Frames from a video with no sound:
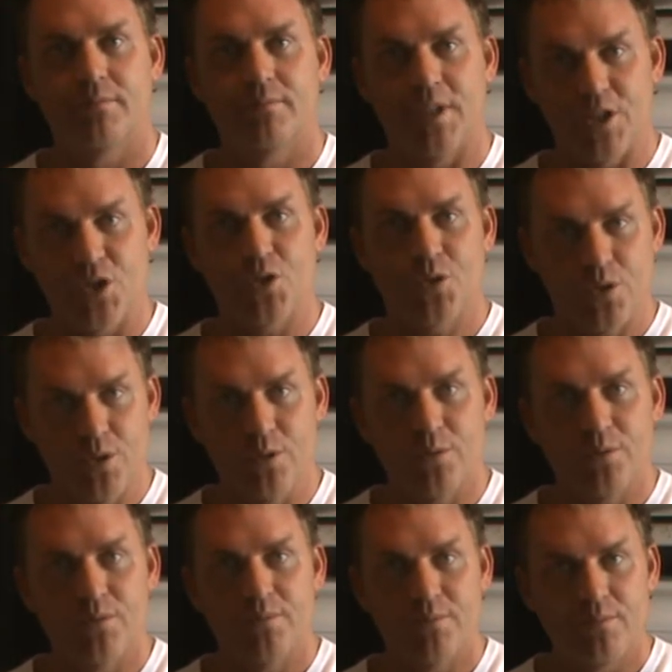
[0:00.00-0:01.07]
It's
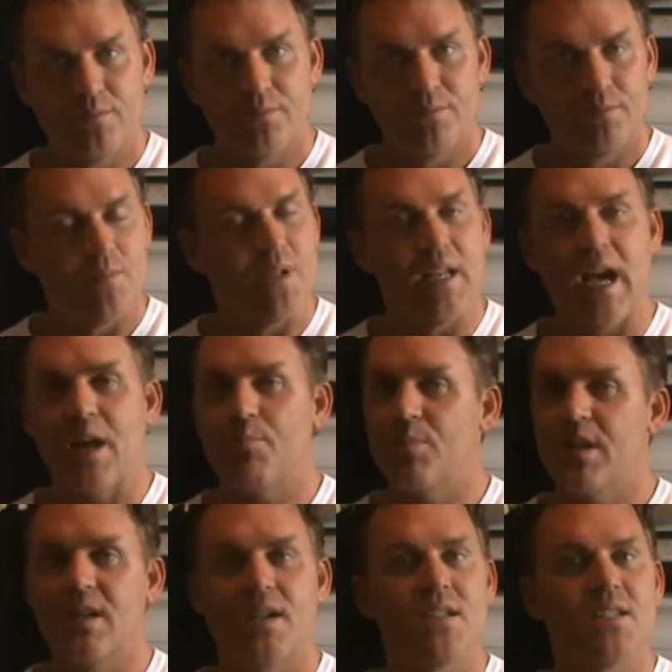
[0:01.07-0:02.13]
true. Not
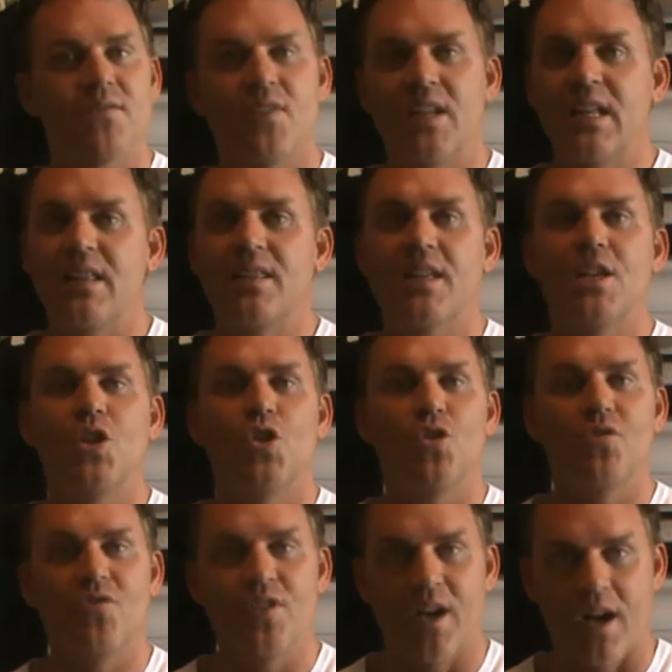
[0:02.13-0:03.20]
because of anything
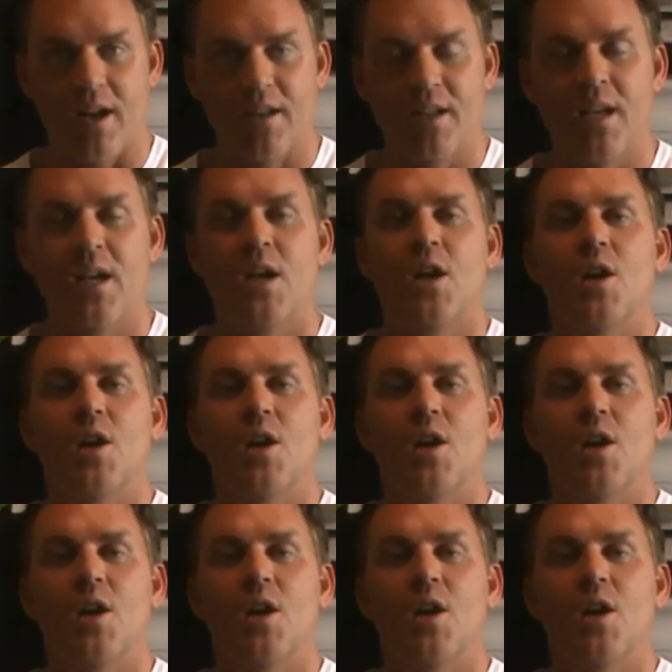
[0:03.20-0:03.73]
you've done,